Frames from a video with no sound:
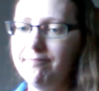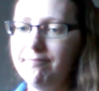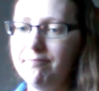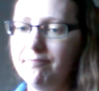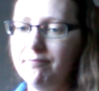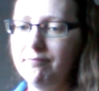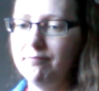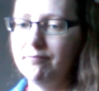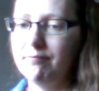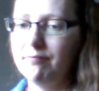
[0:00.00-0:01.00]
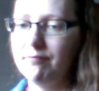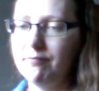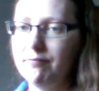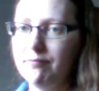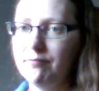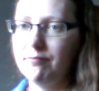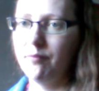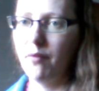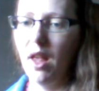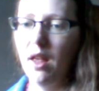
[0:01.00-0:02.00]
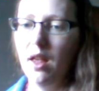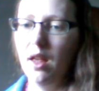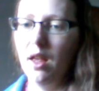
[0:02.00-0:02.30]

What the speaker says: Nothing is said.